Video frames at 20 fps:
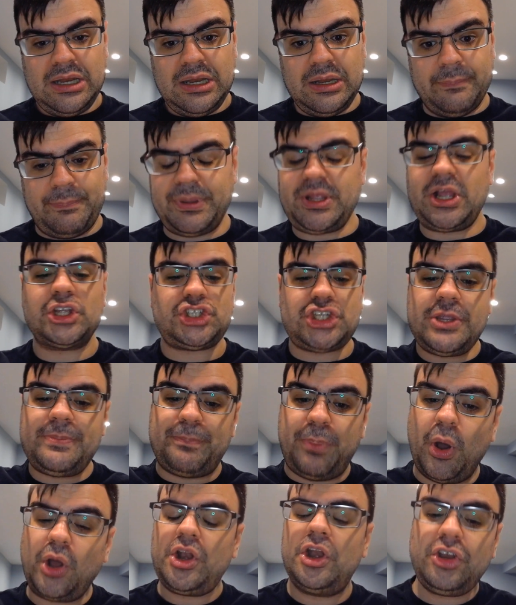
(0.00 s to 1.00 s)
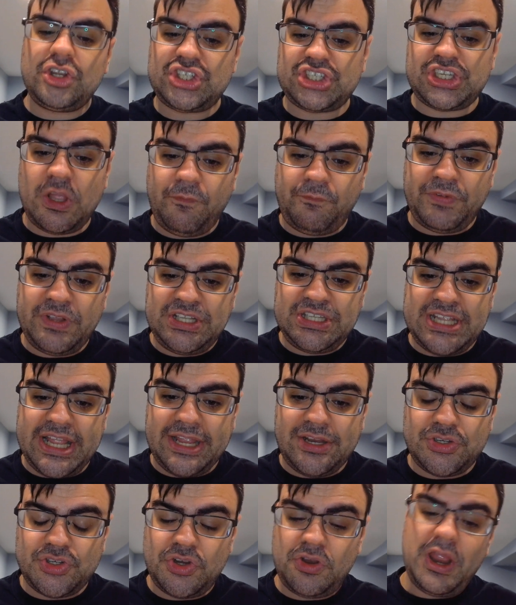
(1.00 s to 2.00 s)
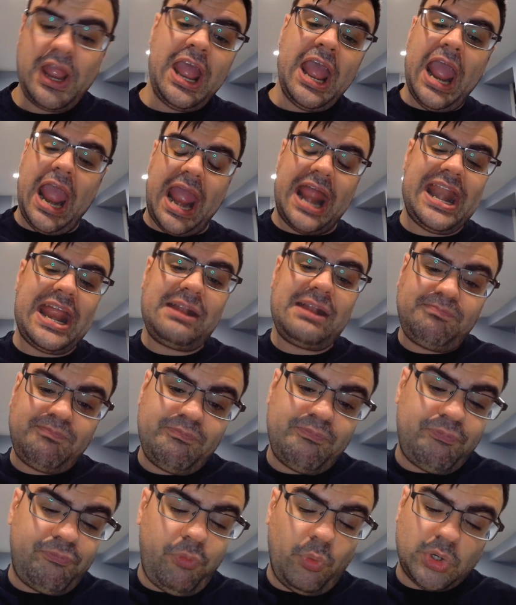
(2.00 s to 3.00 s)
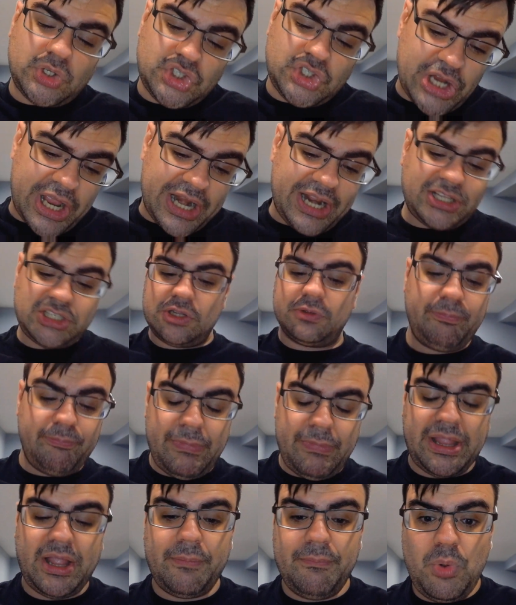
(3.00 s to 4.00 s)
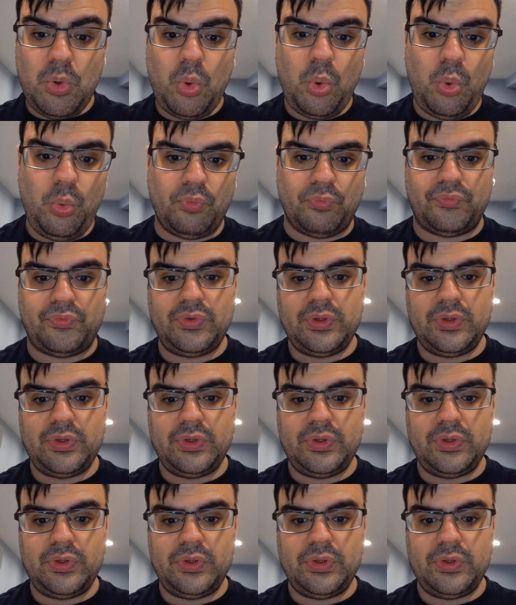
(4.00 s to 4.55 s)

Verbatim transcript: Because she put herself in danger and that forced Shaddiq to make a move.